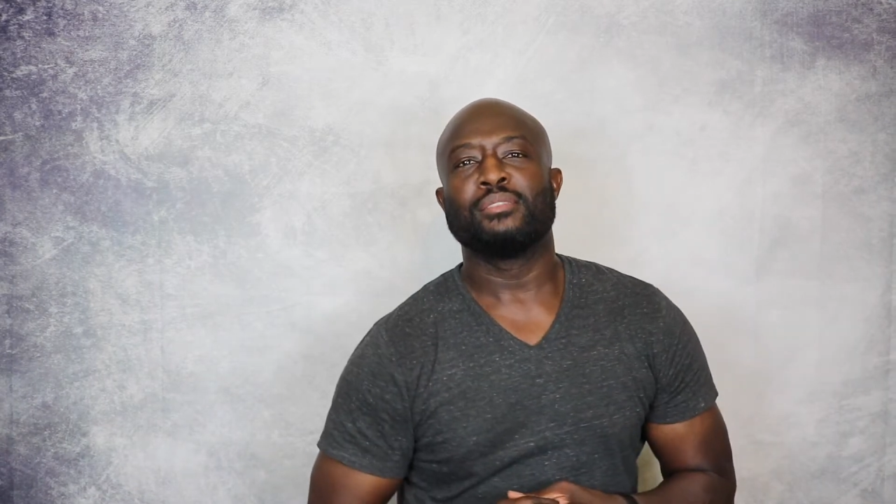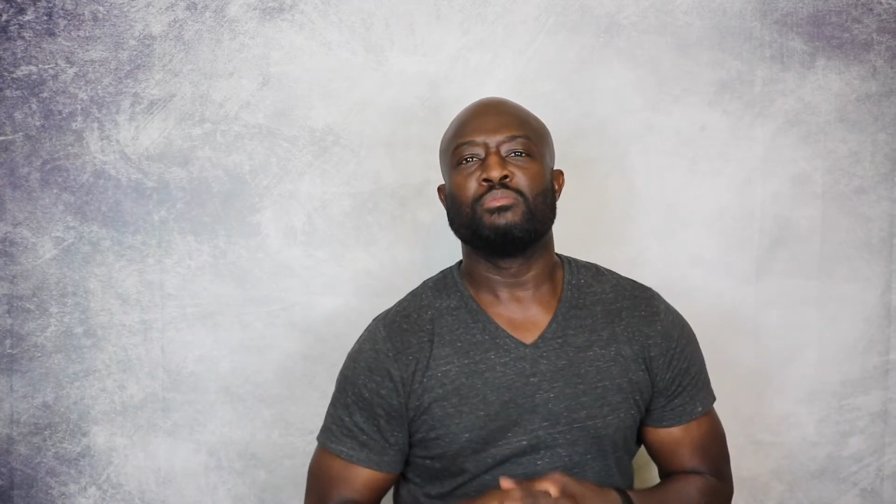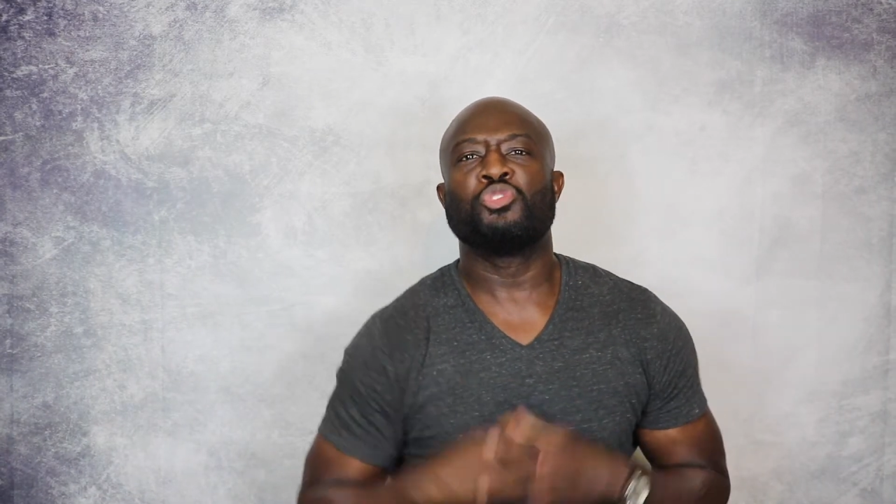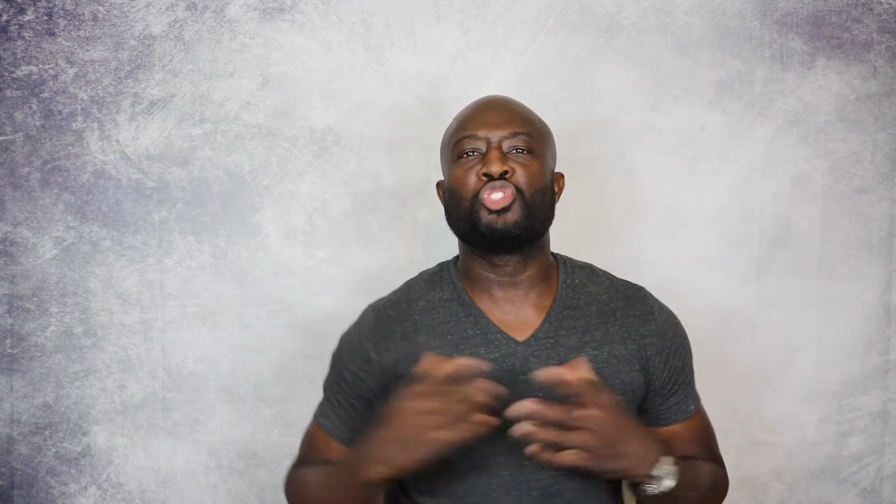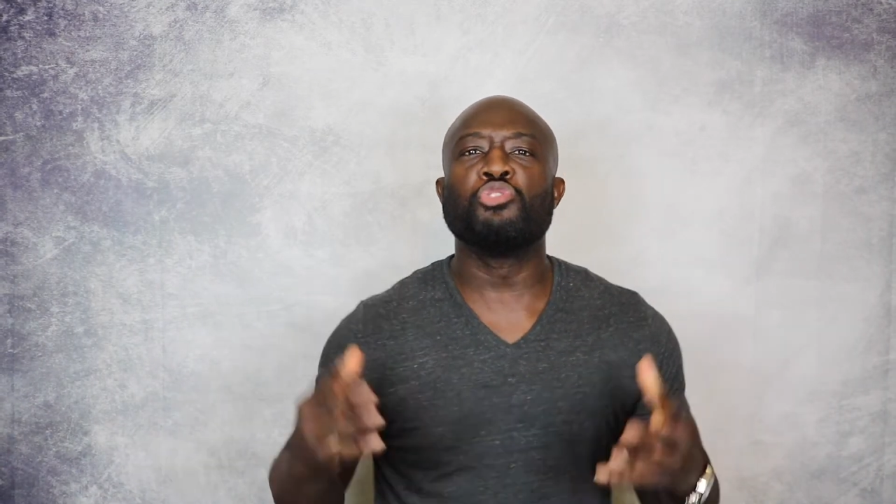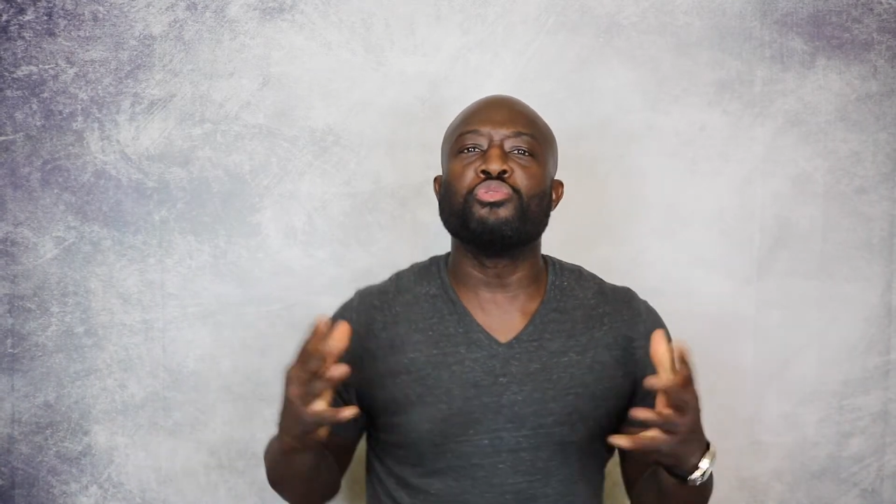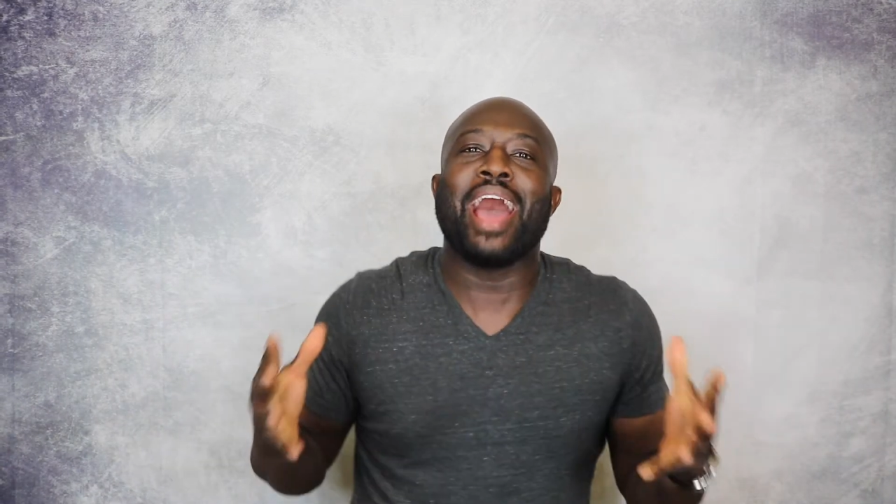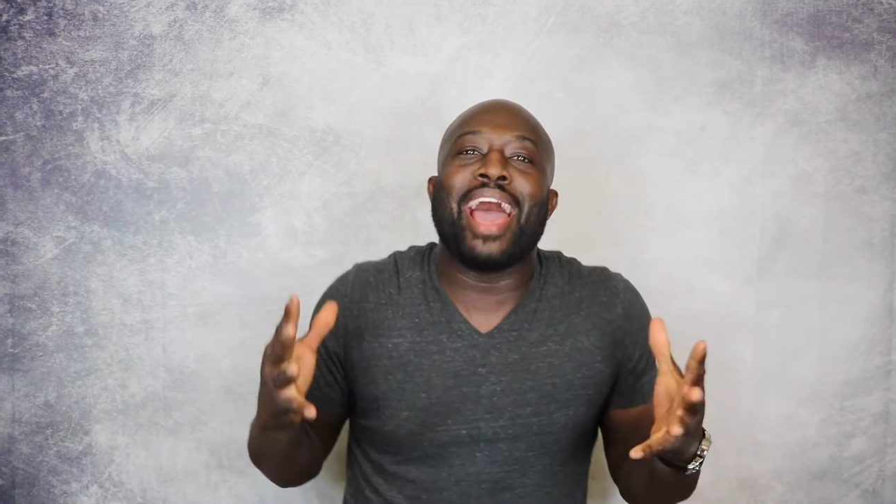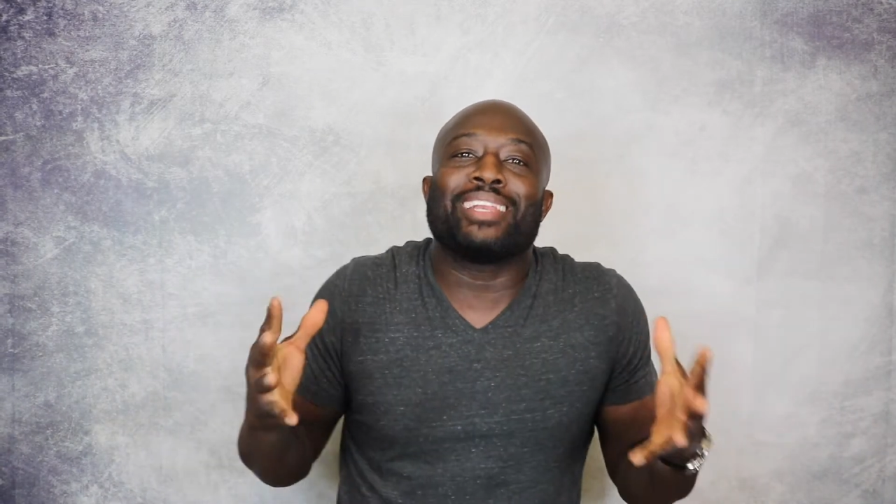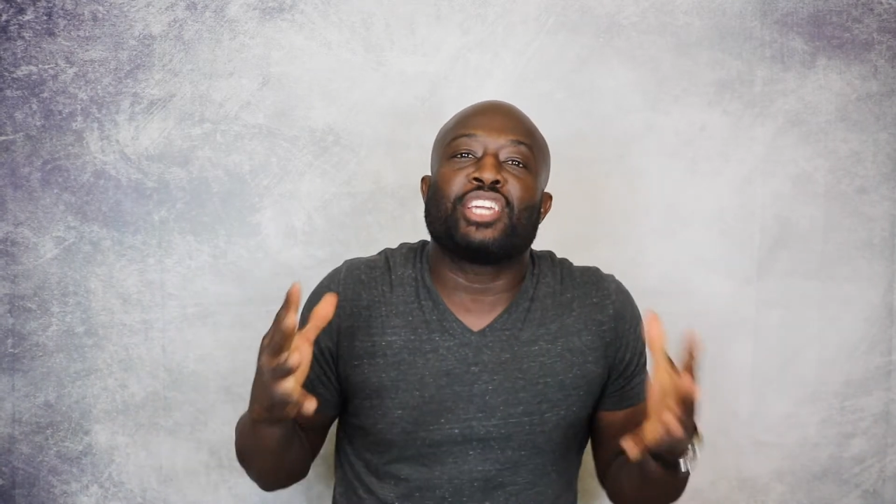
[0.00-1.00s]
do
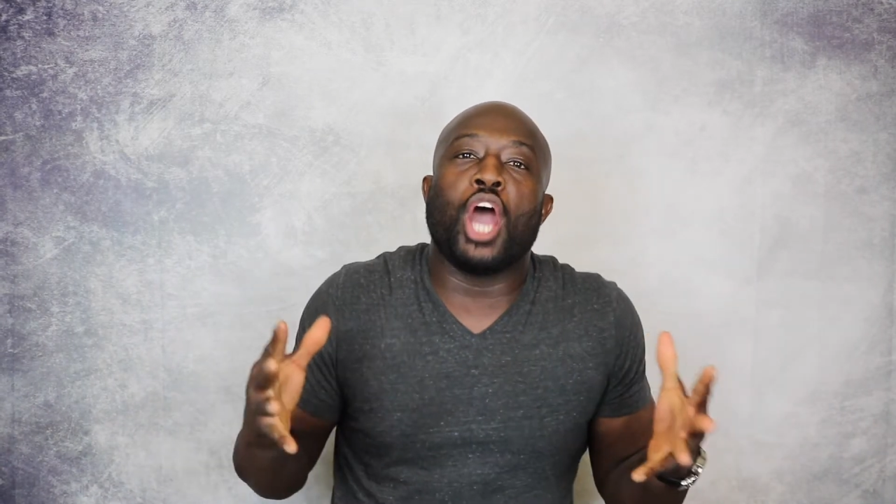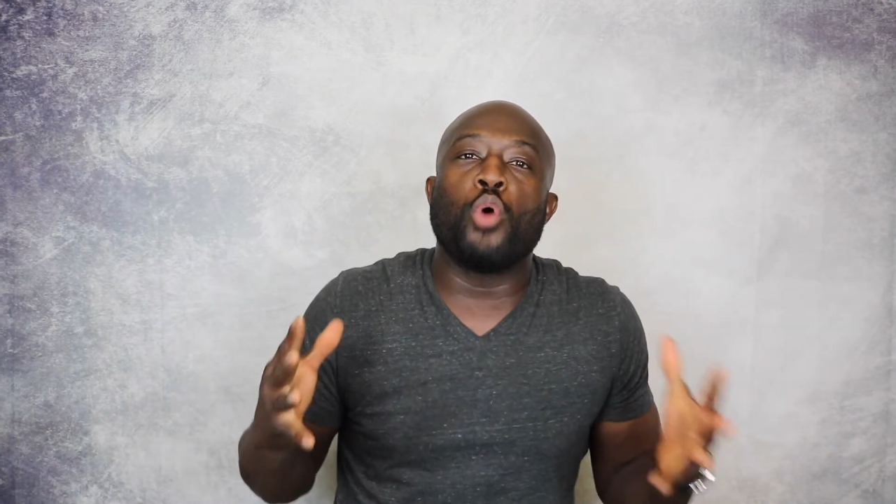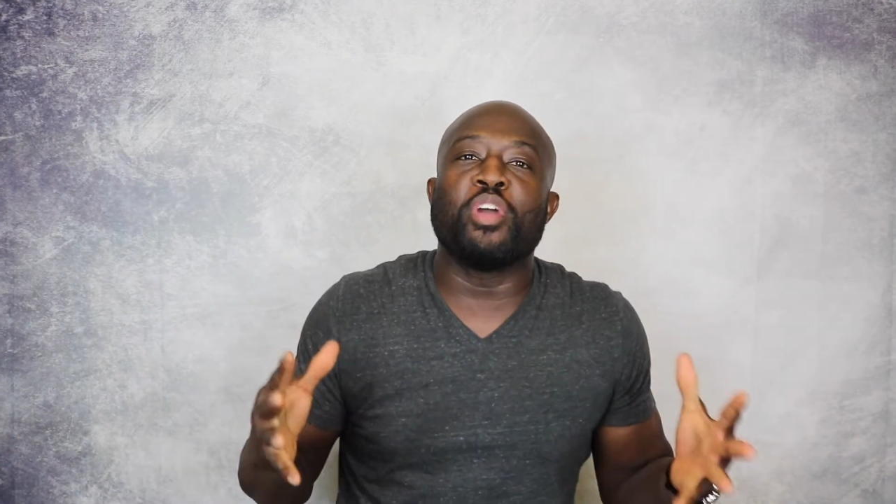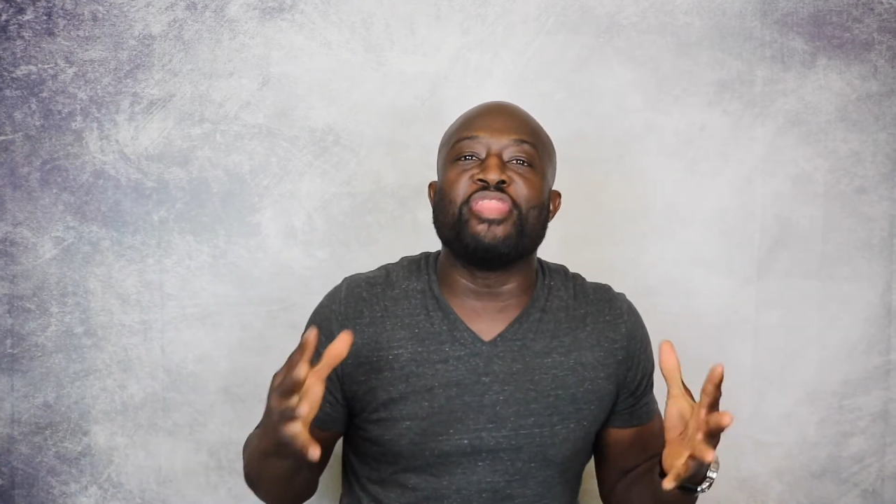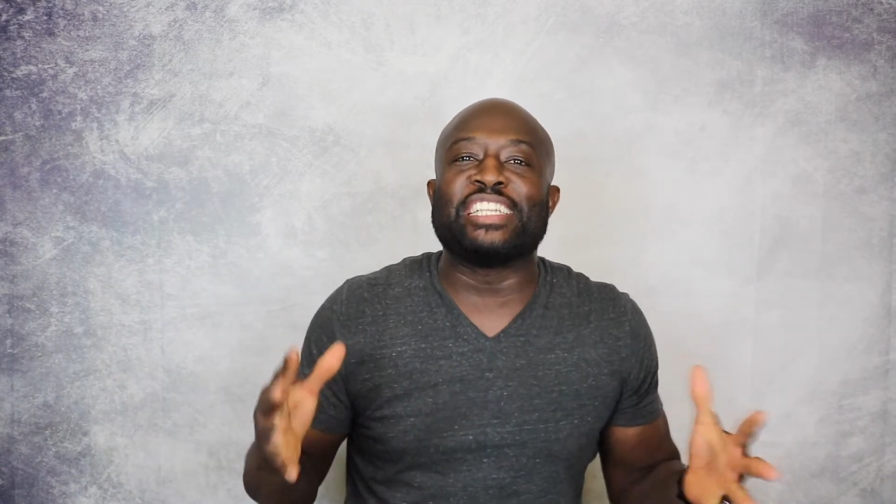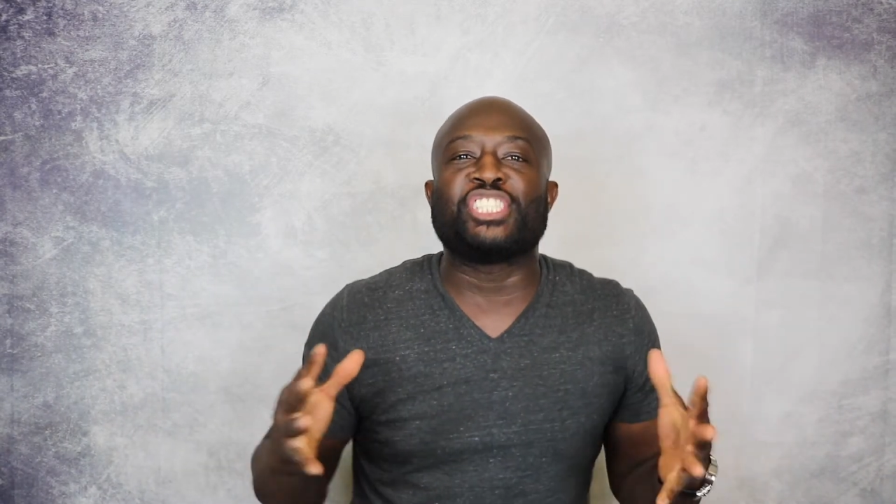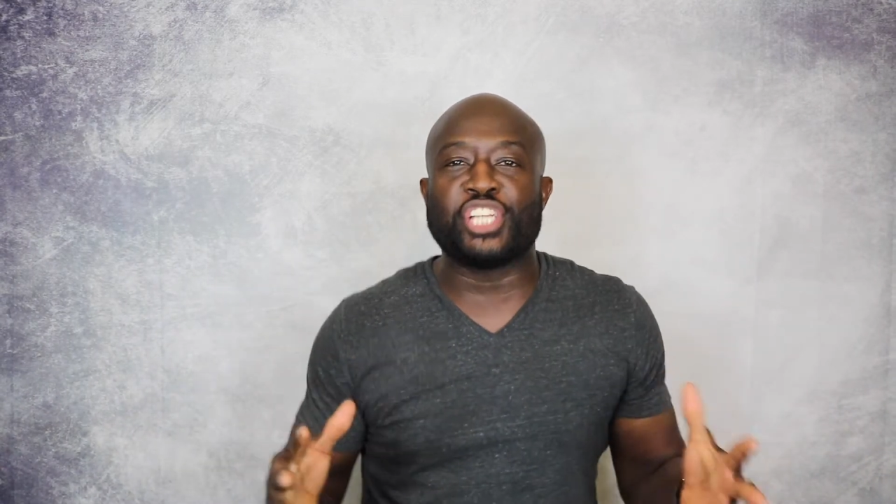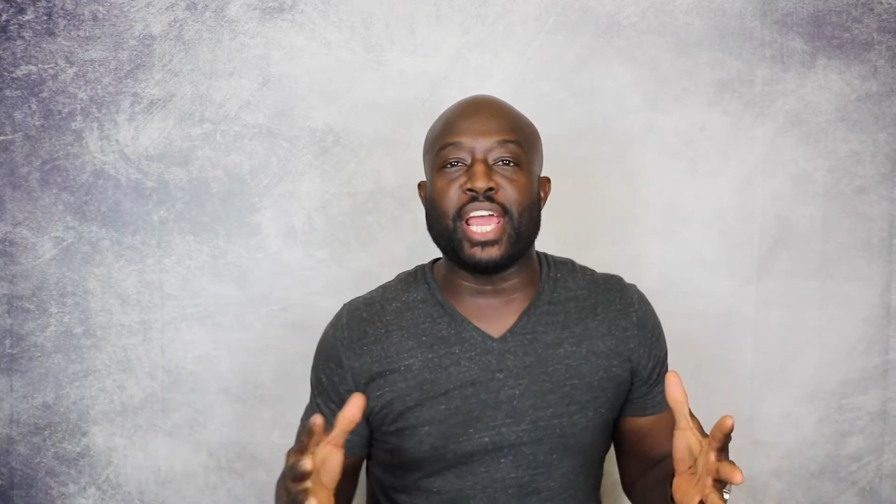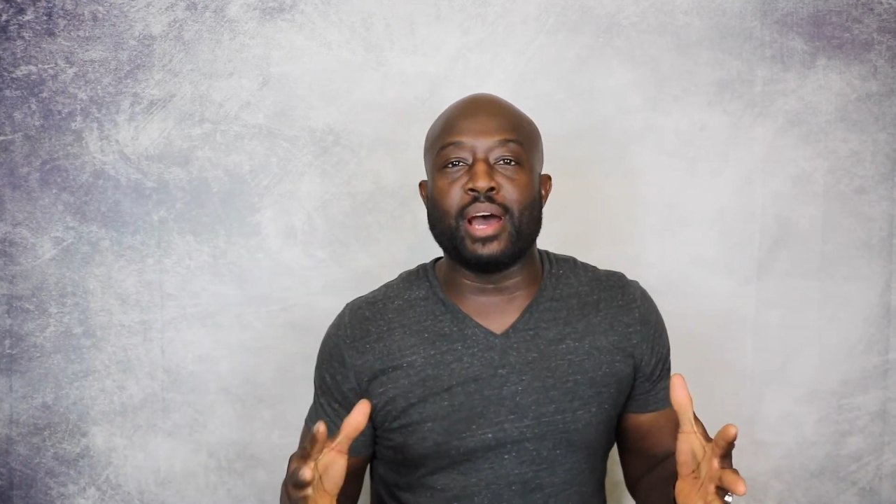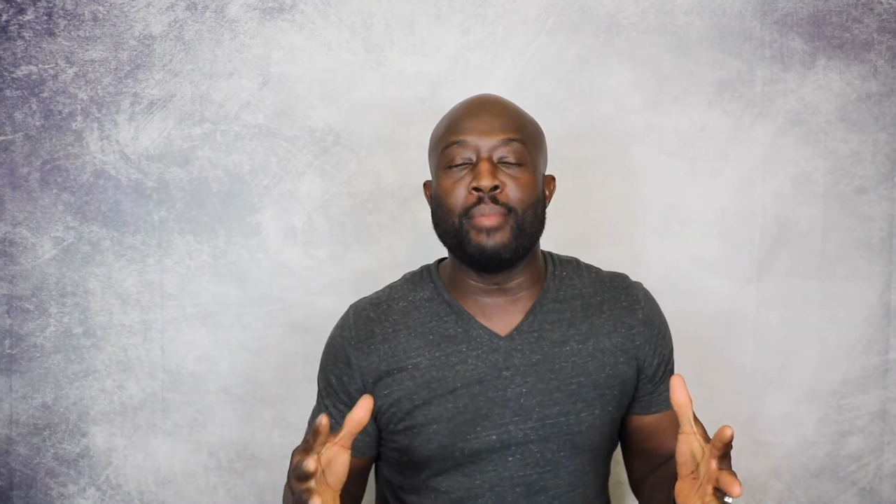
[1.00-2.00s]
not go in the
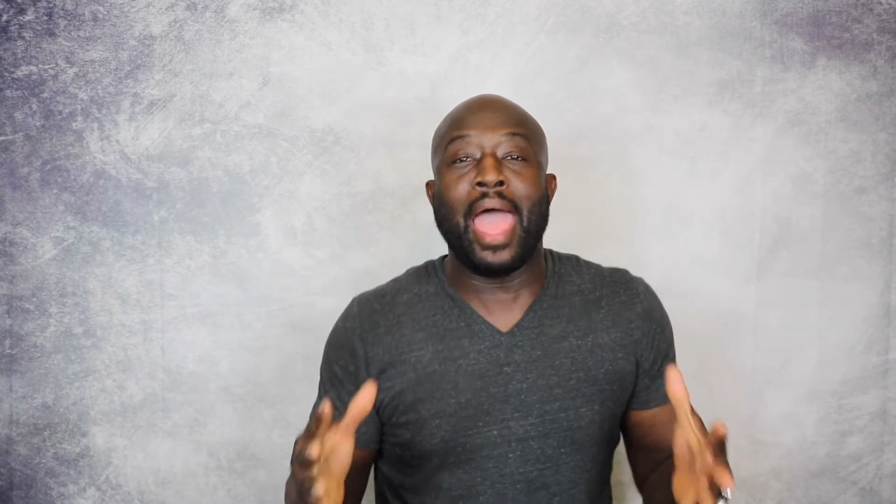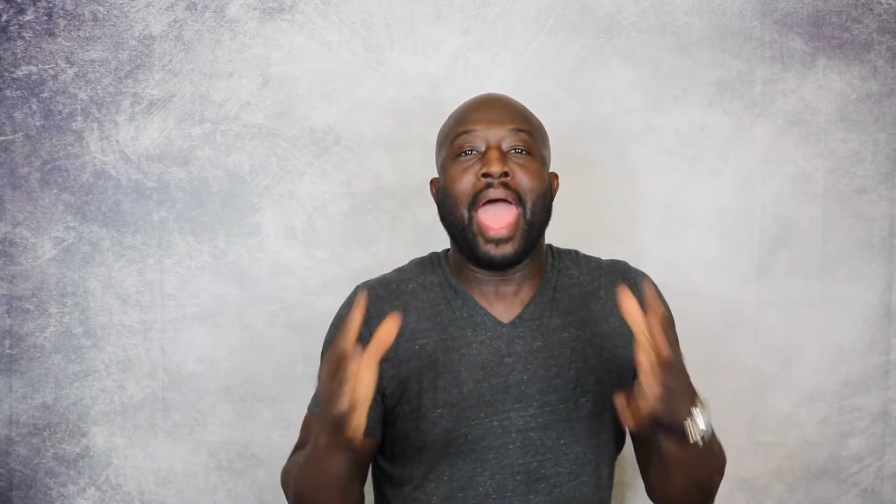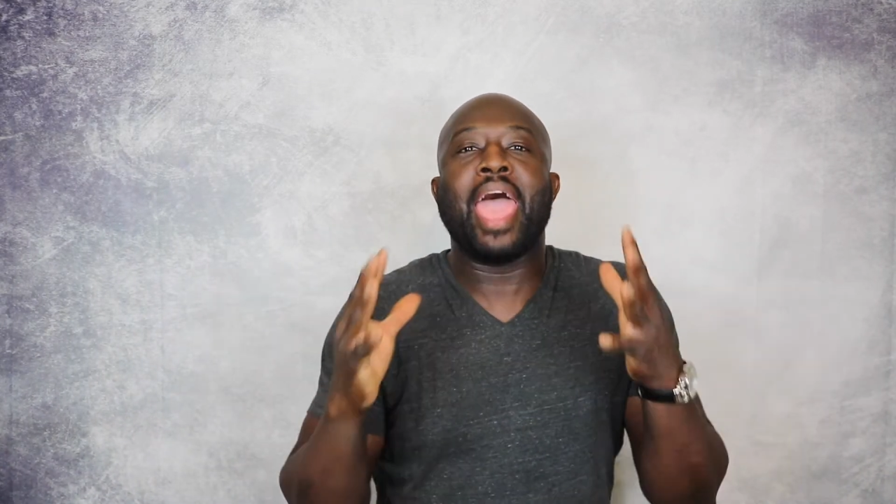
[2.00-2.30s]
gym